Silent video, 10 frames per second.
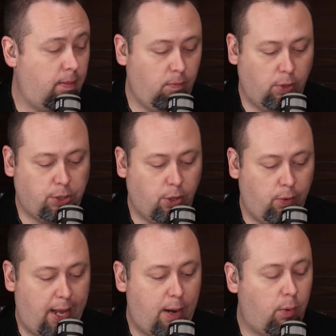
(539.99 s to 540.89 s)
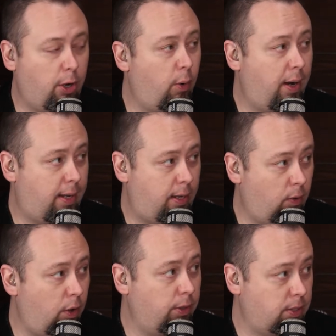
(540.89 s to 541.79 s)
was told, hey, we're going to go ahead and
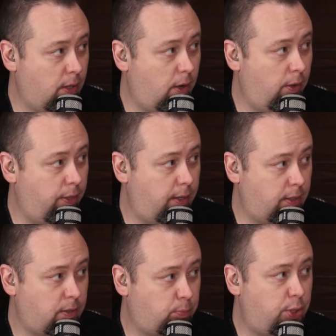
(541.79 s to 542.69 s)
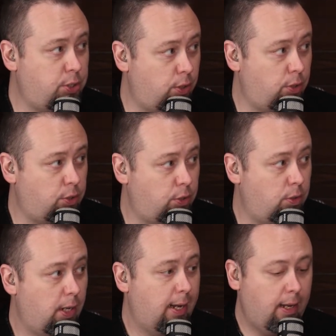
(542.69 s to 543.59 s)
kill all these prisoners.
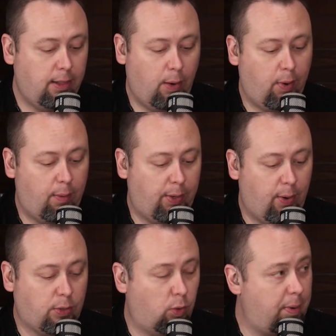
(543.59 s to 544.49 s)
That way we don't have to